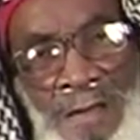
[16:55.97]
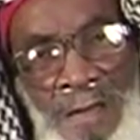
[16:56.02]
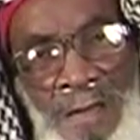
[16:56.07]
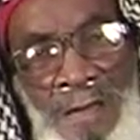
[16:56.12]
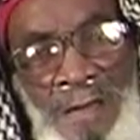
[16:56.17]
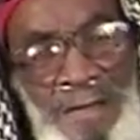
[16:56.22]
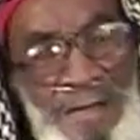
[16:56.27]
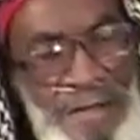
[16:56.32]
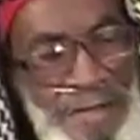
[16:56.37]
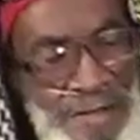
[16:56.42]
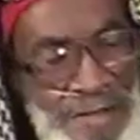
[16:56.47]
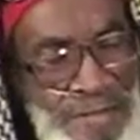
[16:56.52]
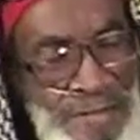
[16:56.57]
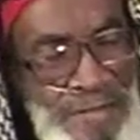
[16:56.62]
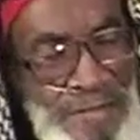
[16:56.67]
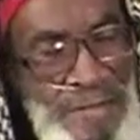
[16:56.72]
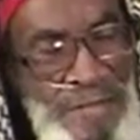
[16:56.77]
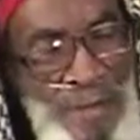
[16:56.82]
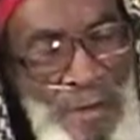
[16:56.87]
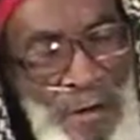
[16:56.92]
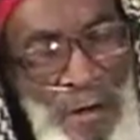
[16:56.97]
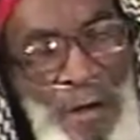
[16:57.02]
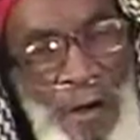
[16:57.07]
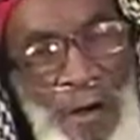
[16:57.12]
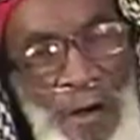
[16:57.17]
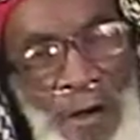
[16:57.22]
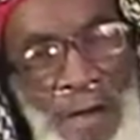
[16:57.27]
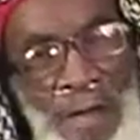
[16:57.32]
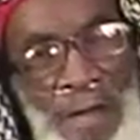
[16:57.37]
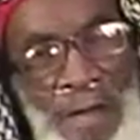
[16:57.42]
he kissed us
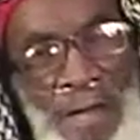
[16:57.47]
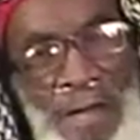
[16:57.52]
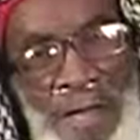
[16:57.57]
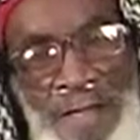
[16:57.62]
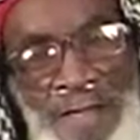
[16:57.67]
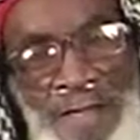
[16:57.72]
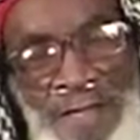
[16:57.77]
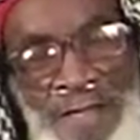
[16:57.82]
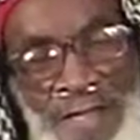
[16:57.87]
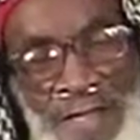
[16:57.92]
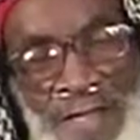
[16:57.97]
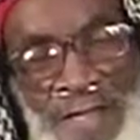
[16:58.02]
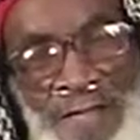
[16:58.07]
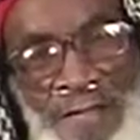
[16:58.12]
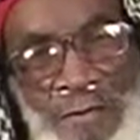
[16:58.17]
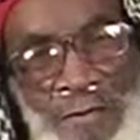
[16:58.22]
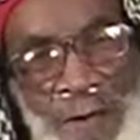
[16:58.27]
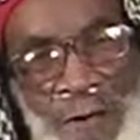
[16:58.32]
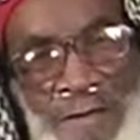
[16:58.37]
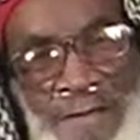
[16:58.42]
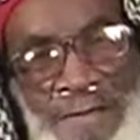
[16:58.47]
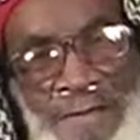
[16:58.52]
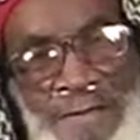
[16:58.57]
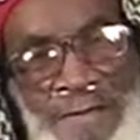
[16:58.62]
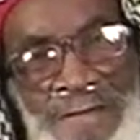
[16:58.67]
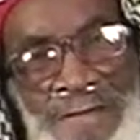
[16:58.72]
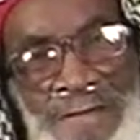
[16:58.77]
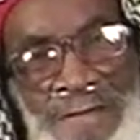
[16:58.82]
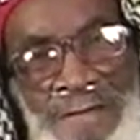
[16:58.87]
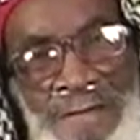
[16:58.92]
all and said to
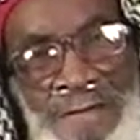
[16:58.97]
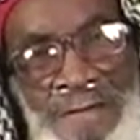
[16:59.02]
us,